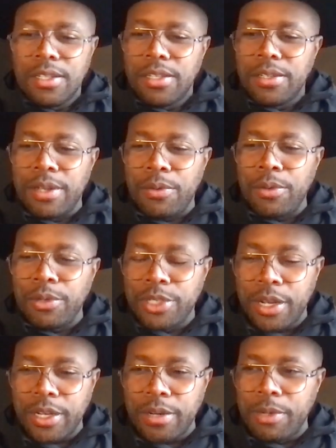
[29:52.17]
Yeah, we were
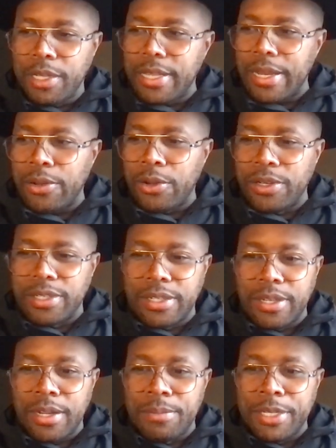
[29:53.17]
talking about that
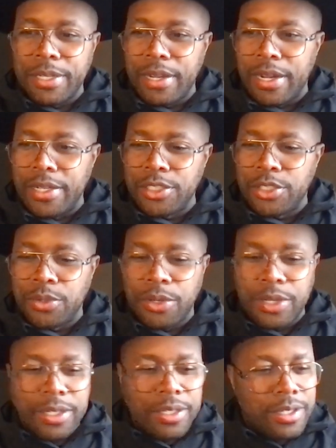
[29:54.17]
earlier. I mean, I
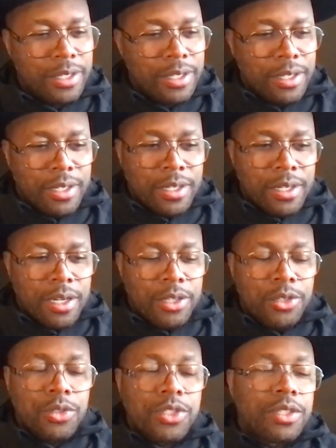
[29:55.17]

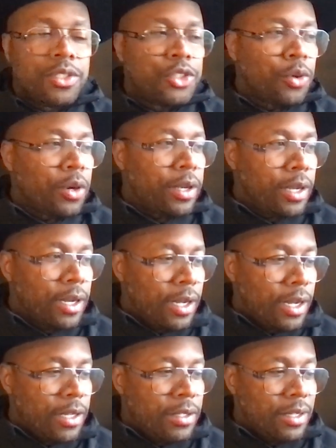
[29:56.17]
used to enjoy,
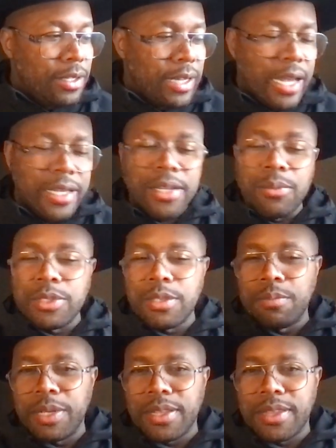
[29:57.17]
hiking was a
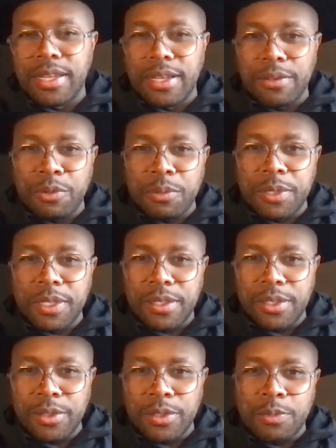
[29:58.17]
big thing for me.
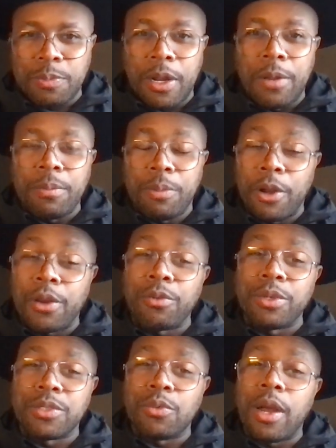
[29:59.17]
It's part of the
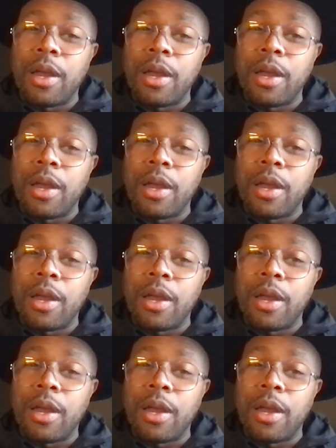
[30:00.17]
reason why I